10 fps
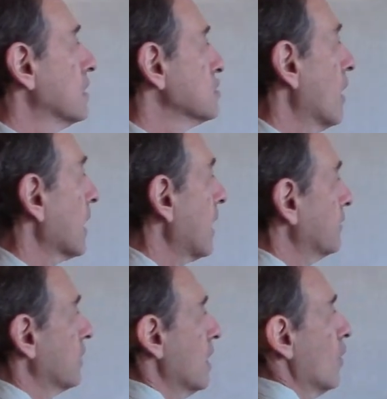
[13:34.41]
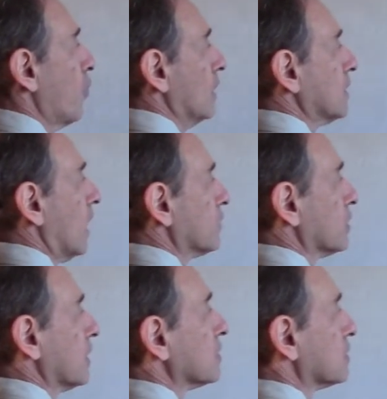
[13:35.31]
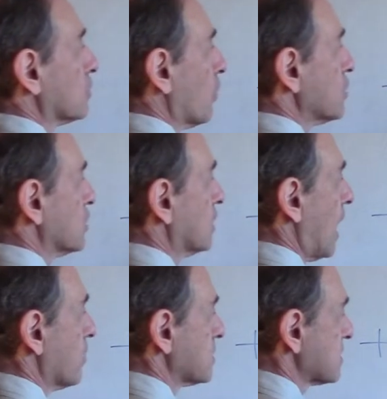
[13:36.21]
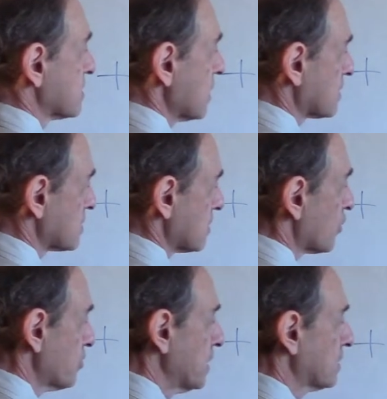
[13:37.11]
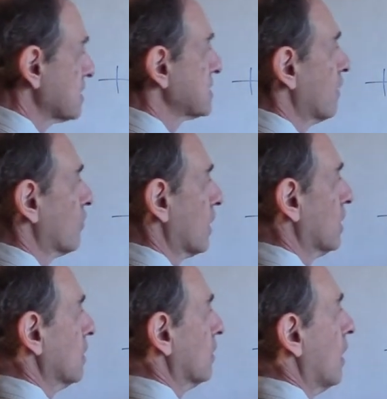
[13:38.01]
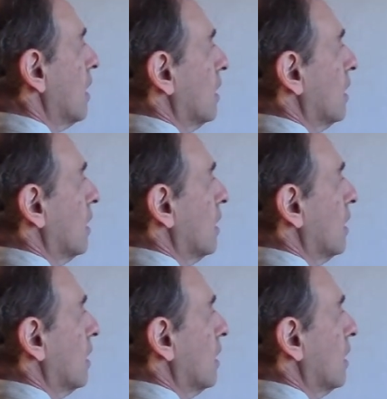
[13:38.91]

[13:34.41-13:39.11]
So I have 120 times 6 repeated somewhere here,